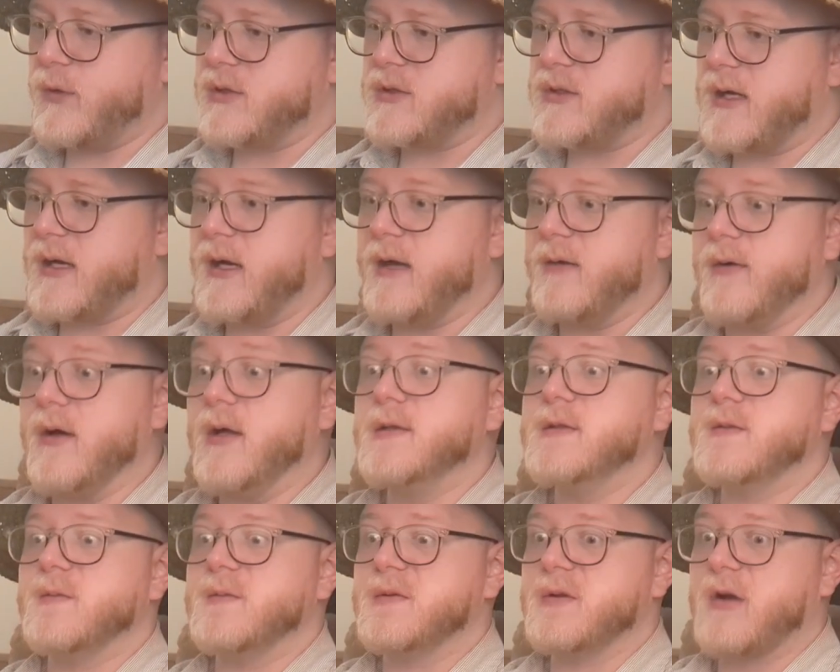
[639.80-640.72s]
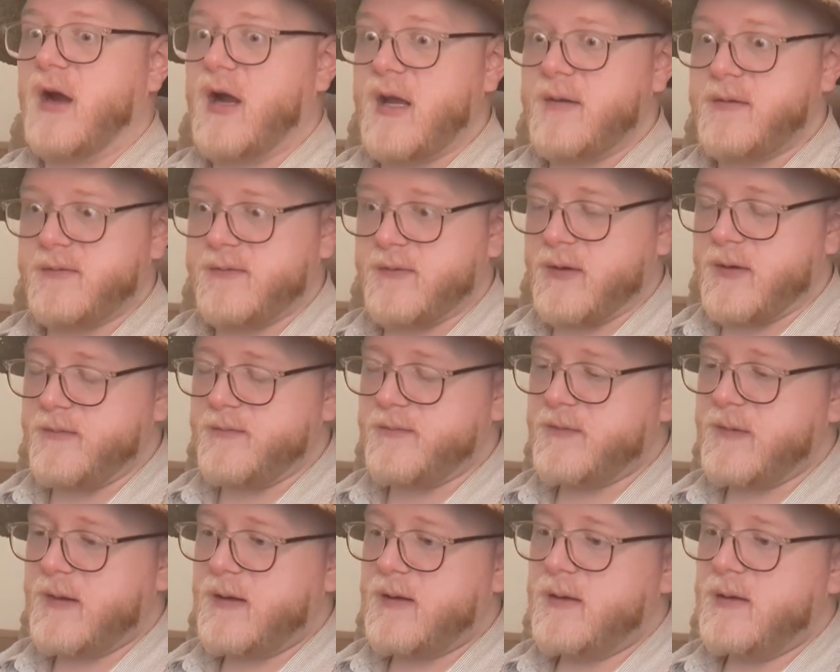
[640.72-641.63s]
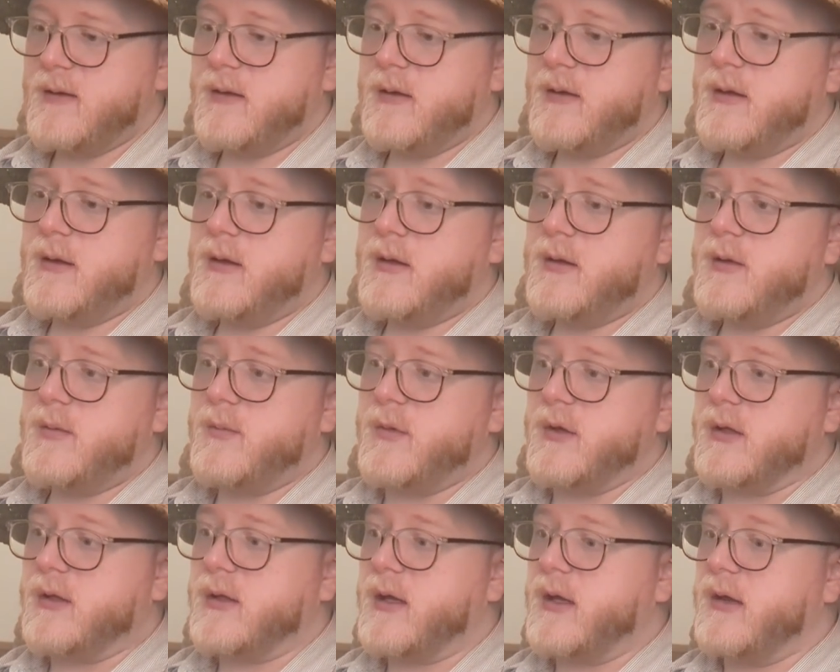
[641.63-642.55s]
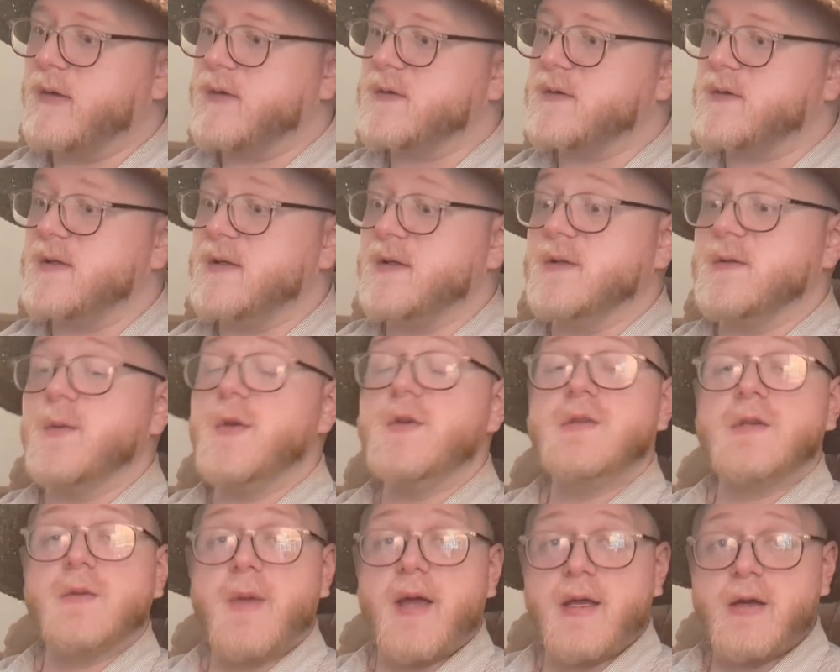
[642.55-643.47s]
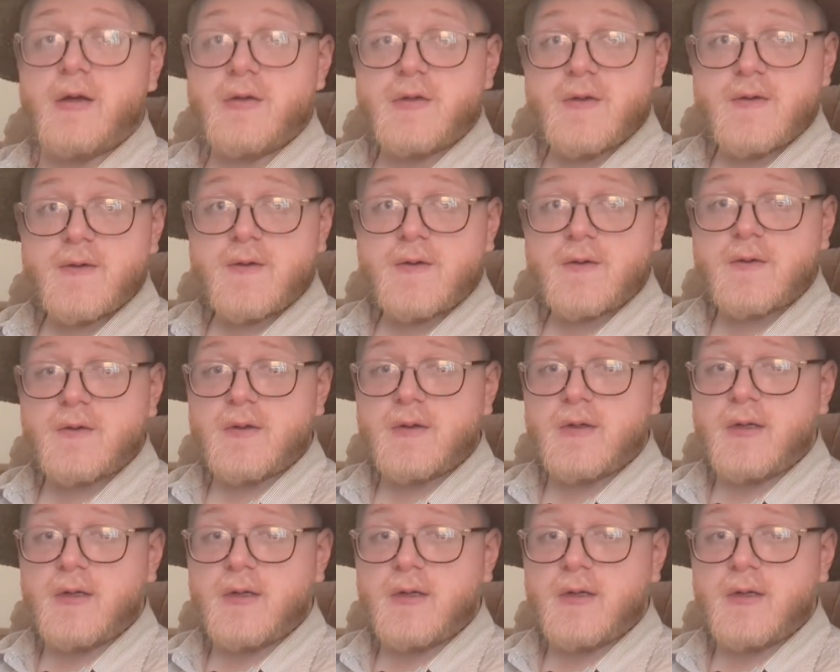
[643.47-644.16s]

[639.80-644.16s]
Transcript: which I have unsubscribed from, because these music managers,